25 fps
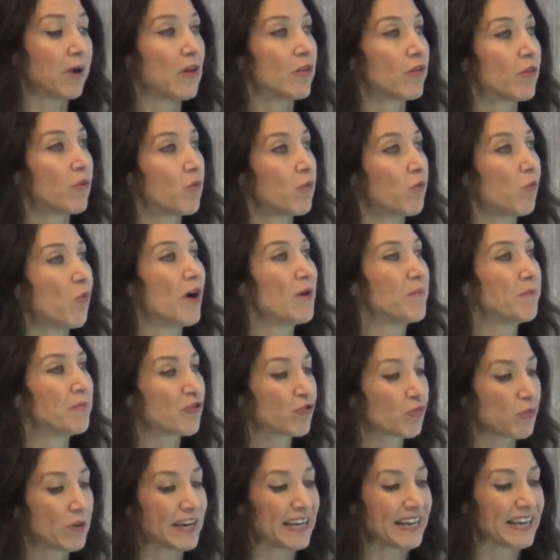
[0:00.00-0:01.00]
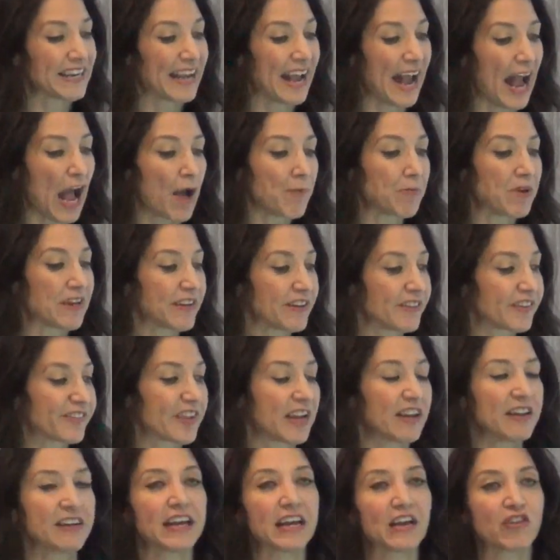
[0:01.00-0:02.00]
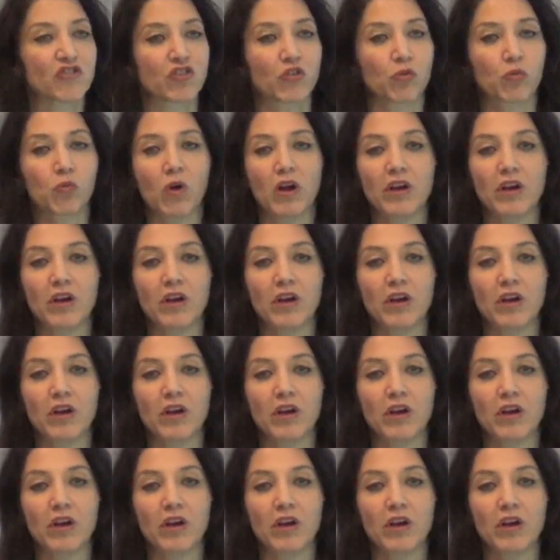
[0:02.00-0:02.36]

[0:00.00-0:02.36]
but one between happiness and nature